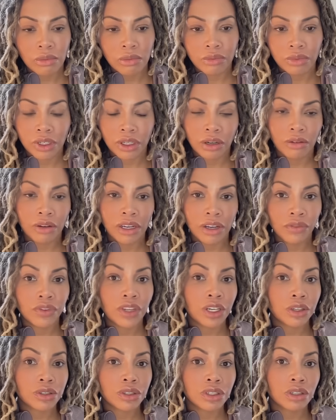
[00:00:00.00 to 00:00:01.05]
you know, if
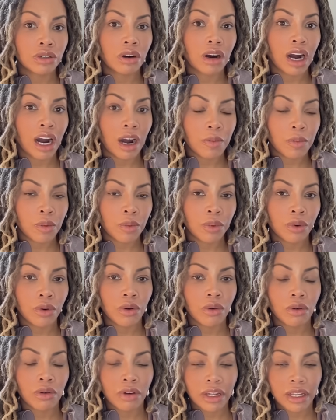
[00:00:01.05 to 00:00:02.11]
they're still operable,